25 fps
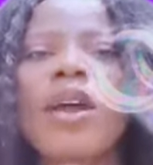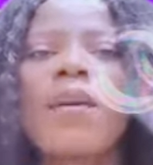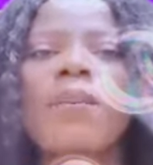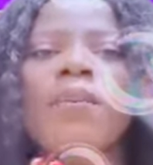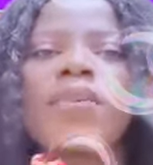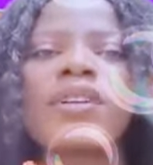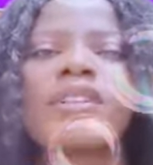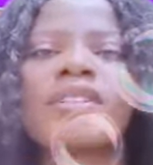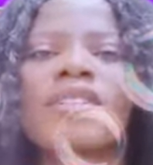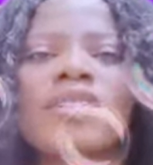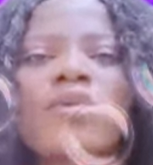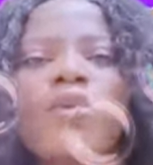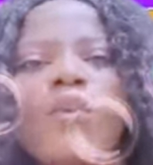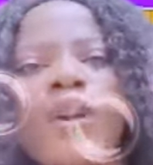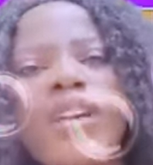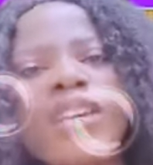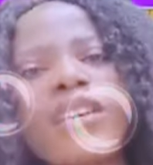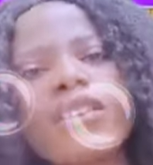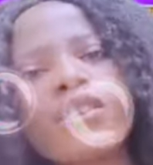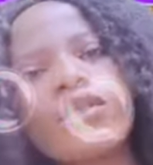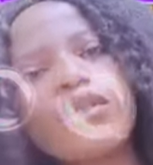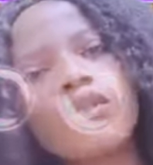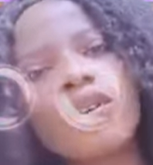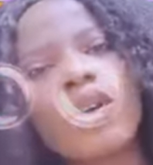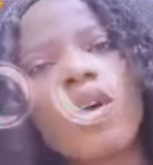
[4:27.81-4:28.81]
But when
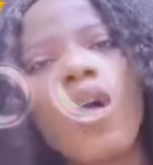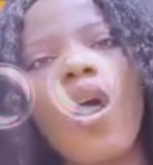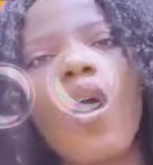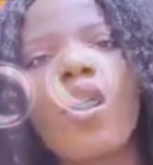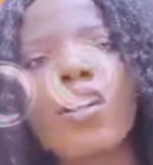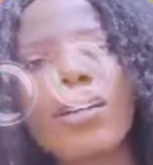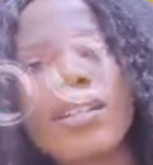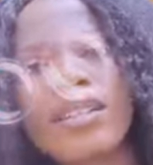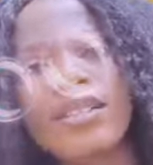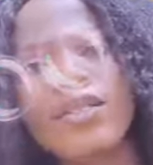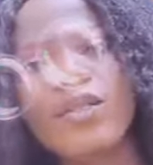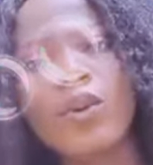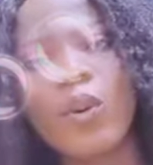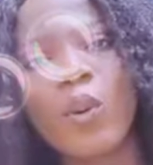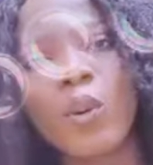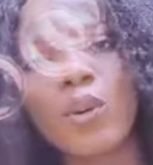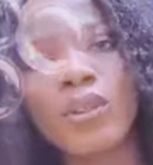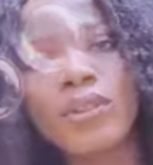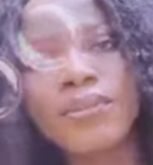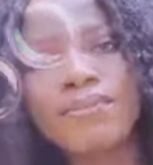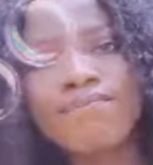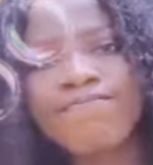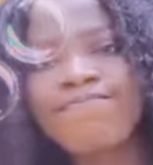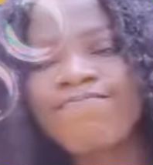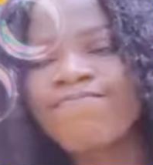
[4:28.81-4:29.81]
you know your
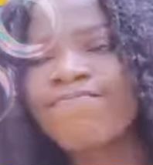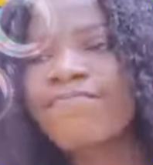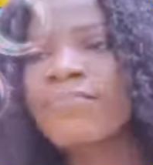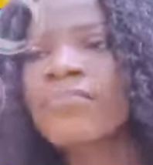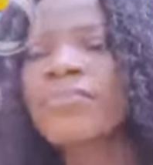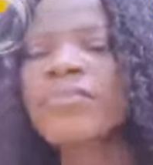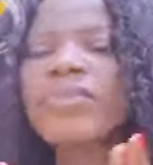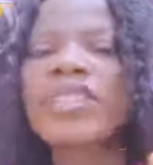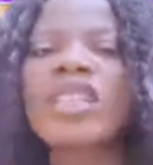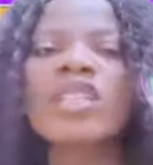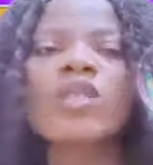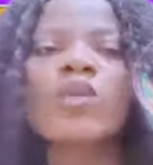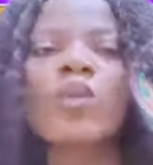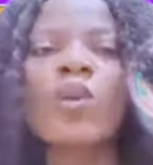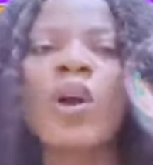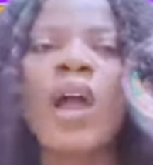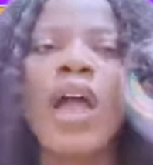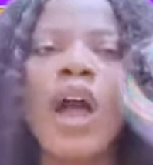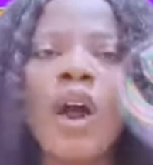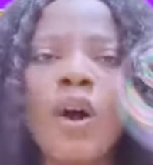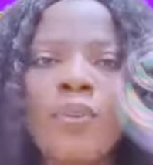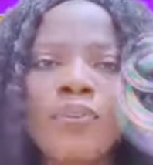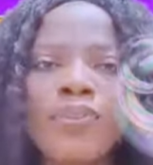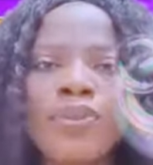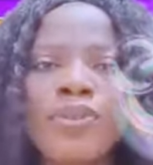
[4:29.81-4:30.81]
undertone, this will
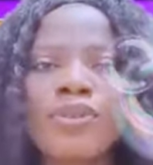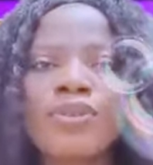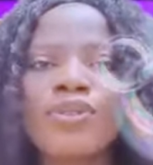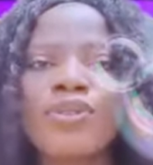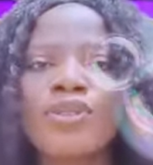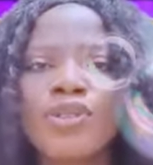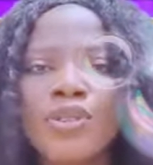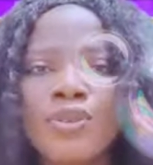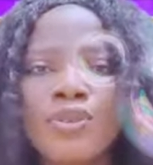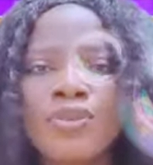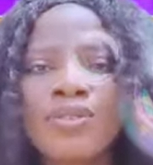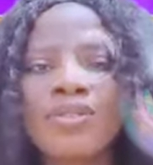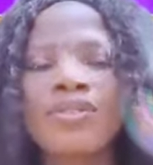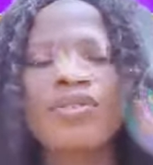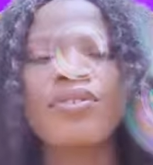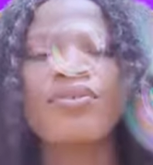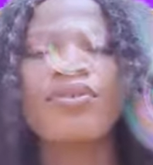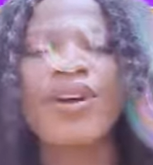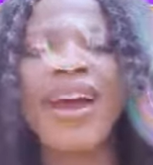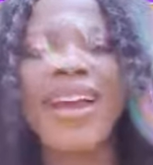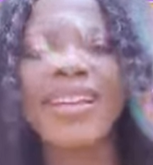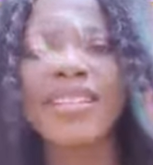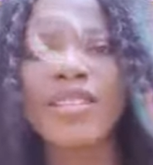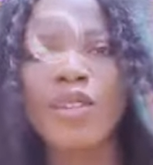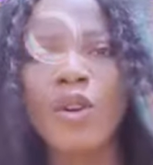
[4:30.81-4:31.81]
help you choose the
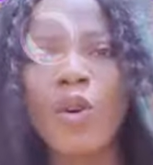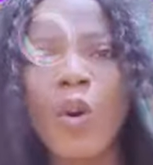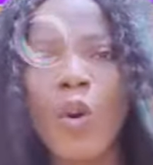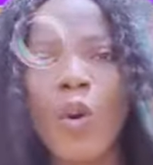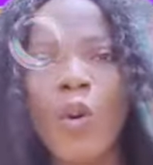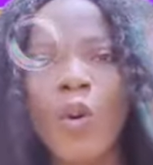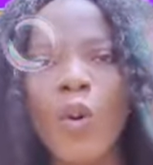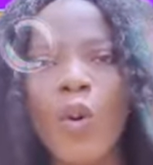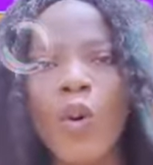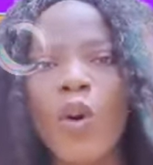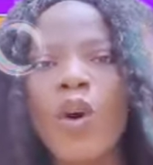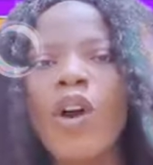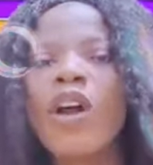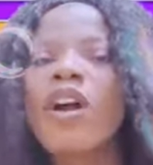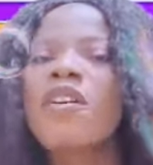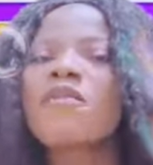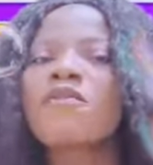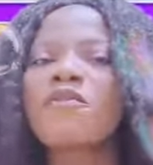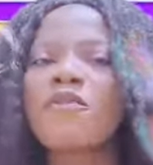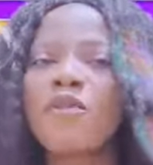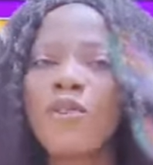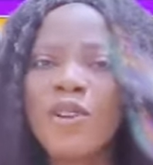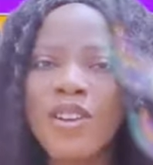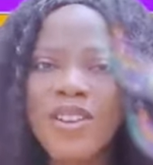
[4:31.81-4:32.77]
right color for